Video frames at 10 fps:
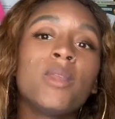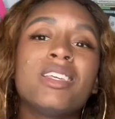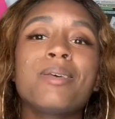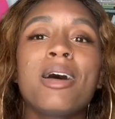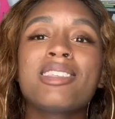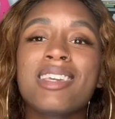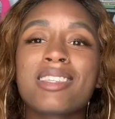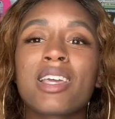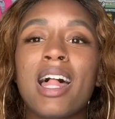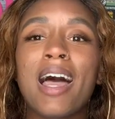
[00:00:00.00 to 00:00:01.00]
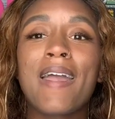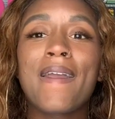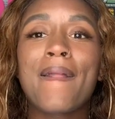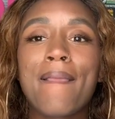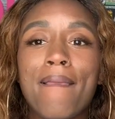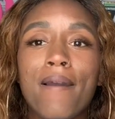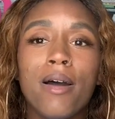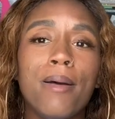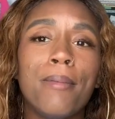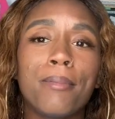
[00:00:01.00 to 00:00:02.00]
it's about six o'clock,
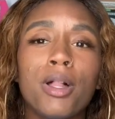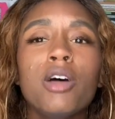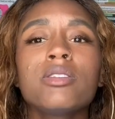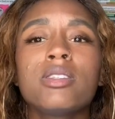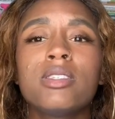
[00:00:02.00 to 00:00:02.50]
um, close to